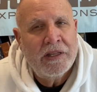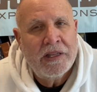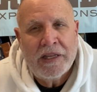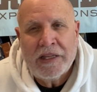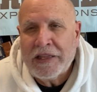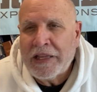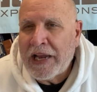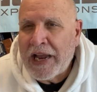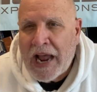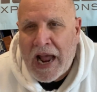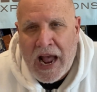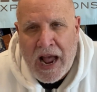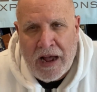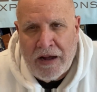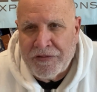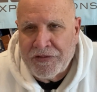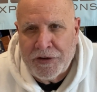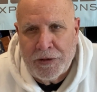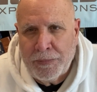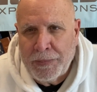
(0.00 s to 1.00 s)
that they
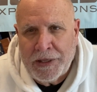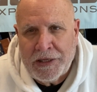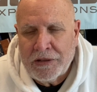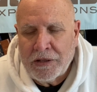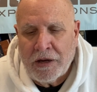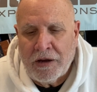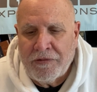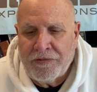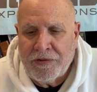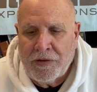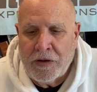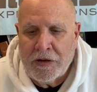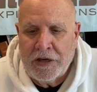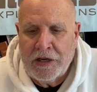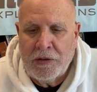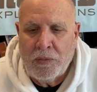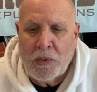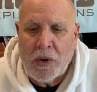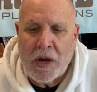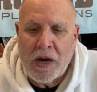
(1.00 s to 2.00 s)
have to be tough on
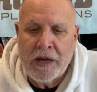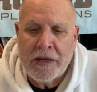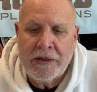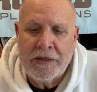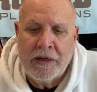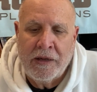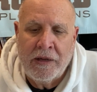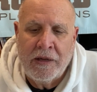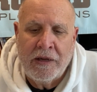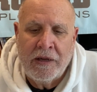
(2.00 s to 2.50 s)
Iran.